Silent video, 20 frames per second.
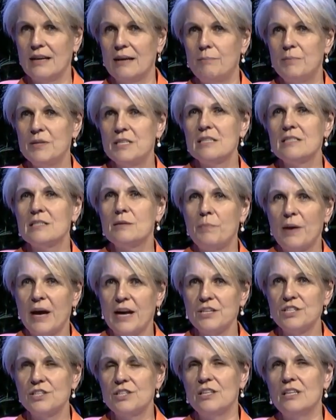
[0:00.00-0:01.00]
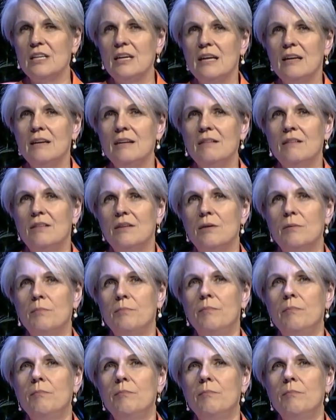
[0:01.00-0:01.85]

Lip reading: participation in the